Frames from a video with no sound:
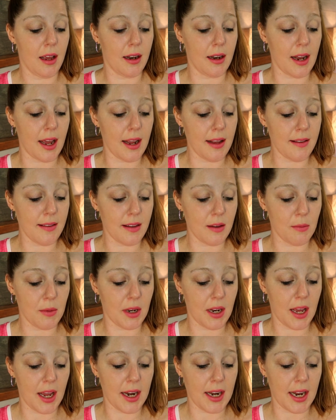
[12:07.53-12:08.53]

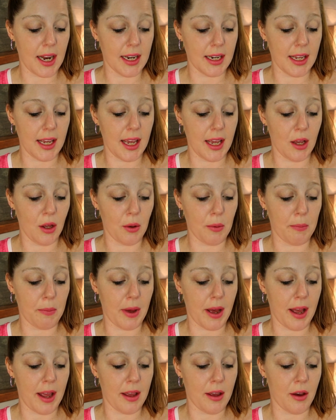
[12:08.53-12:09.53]
Niacinamide and Kale
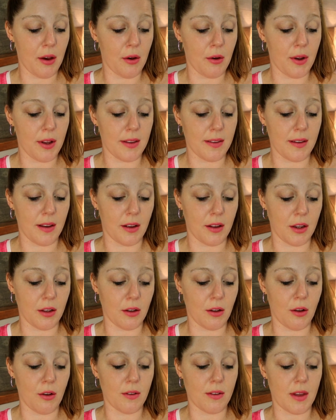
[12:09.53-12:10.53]

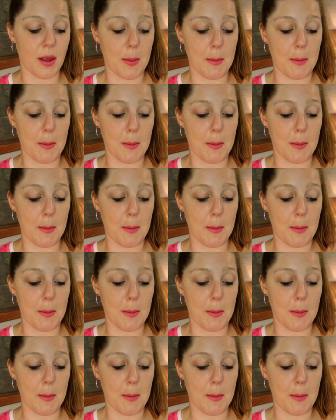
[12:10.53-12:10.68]
Biocellulose